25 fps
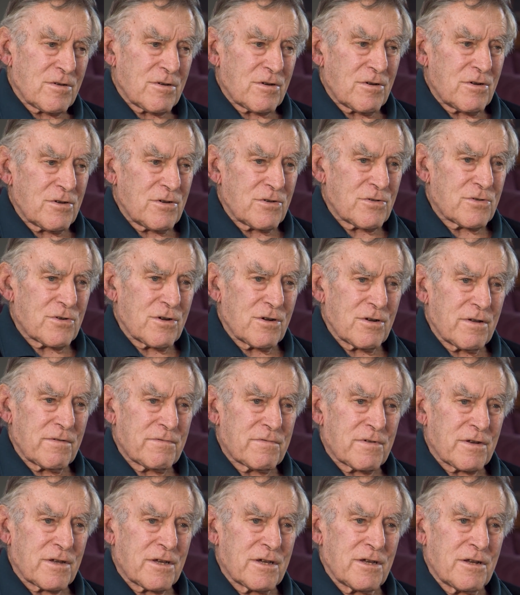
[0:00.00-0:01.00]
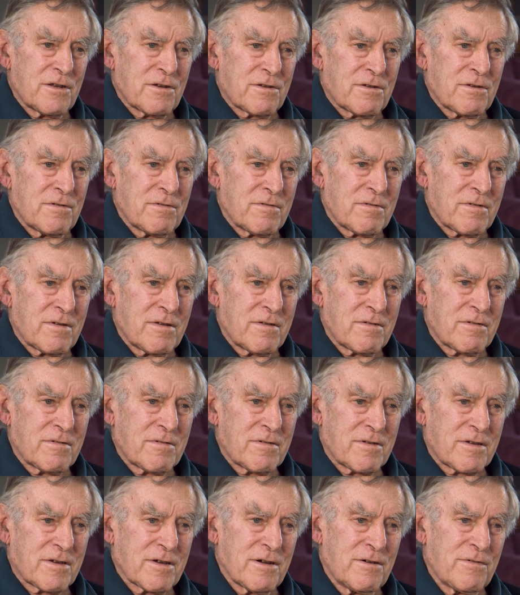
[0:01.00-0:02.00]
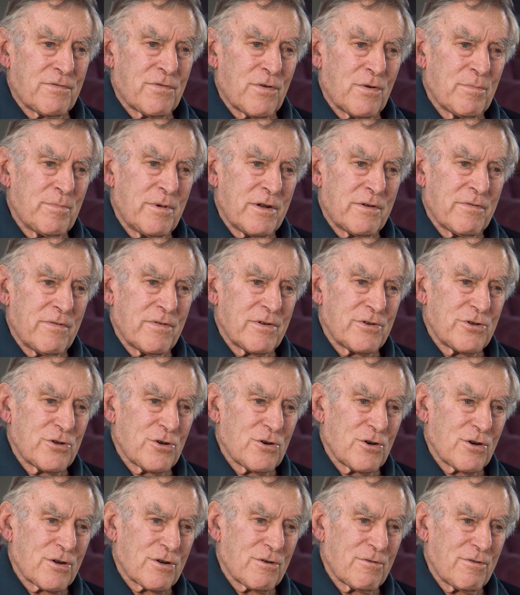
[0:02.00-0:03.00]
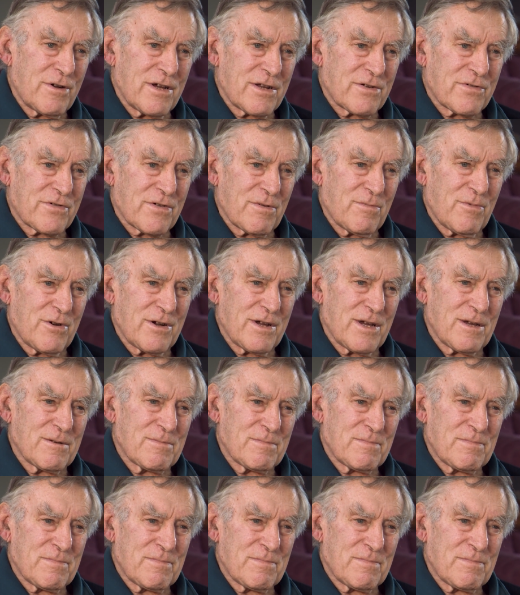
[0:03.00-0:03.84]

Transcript: I used to love to get it and go for a bit of a jog around somewhere.